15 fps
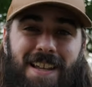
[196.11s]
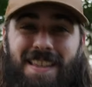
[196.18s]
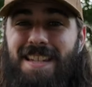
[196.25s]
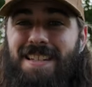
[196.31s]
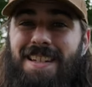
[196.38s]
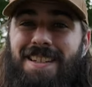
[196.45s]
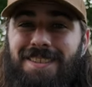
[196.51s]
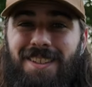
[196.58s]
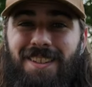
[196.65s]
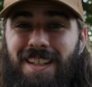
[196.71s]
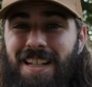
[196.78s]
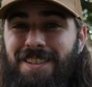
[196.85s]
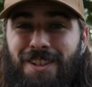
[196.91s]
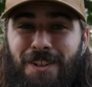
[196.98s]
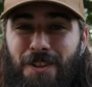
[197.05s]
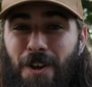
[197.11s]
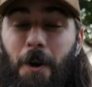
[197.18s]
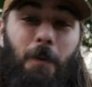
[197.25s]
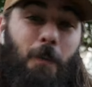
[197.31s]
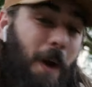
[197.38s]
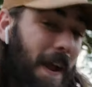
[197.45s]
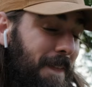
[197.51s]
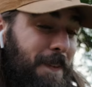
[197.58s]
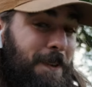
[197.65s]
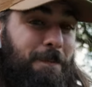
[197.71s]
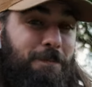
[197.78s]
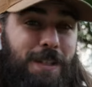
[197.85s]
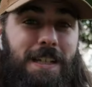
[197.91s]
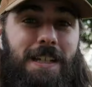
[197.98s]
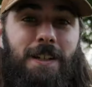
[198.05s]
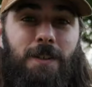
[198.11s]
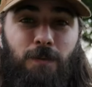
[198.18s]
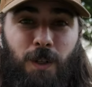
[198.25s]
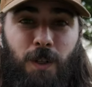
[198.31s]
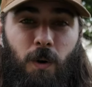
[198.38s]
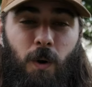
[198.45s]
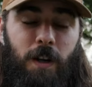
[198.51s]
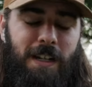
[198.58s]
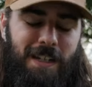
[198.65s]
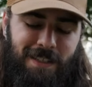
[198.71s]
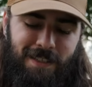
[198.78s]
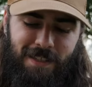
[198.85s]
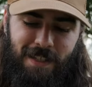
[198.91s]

they tend to like to know when they're being recorded. And